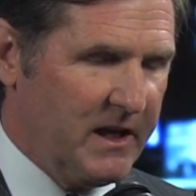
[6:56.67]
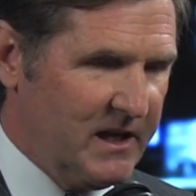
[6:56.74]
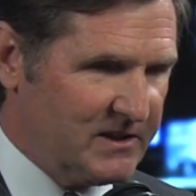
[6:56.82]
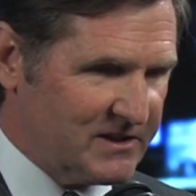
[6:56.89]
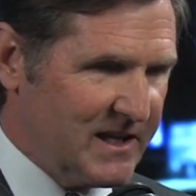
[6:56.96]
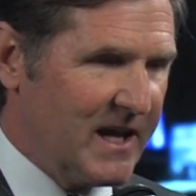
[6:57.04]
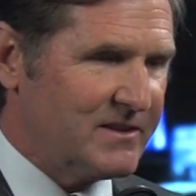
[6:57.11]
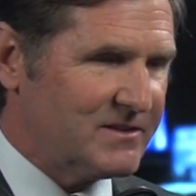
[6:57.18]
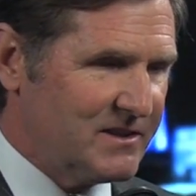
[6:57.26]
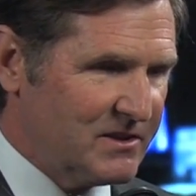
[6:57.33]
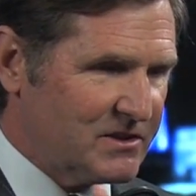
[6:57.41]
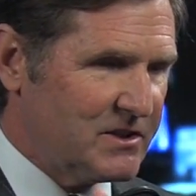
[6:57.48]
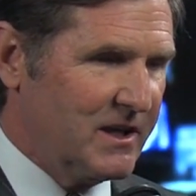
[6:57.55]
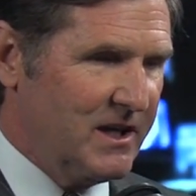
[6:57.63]
He says
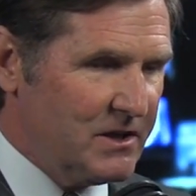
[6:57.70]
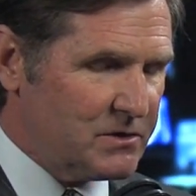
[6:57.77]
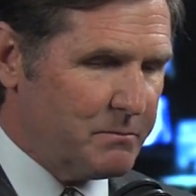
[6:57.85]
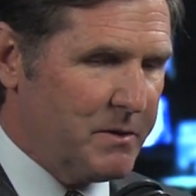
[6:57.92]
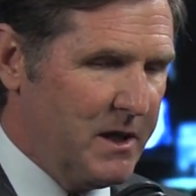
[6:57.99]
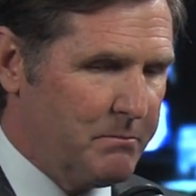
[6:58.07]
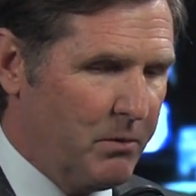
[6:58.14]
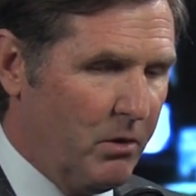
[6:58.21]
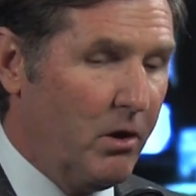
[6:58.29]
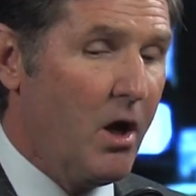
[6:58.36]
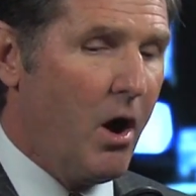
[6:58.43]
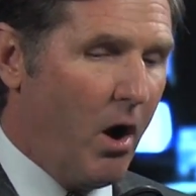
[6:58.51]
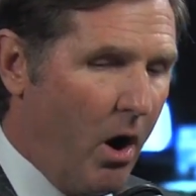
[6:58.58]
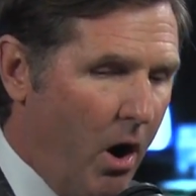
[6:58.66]
this to his people
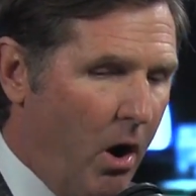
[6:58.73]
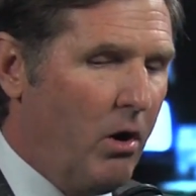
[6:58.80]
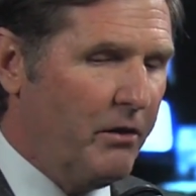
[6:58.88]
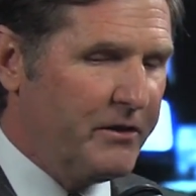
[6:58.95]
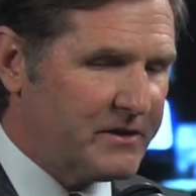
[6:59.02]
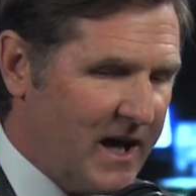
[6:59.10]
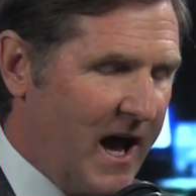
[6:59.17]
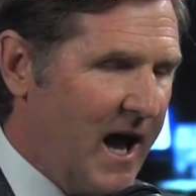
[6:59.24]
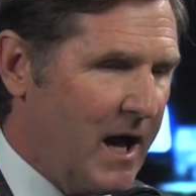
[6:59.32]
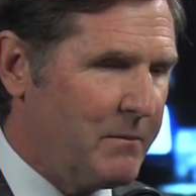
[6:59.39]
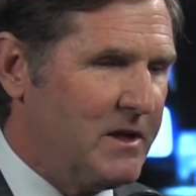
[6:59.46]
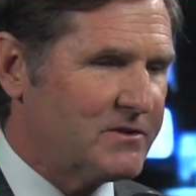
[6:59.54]
all the time.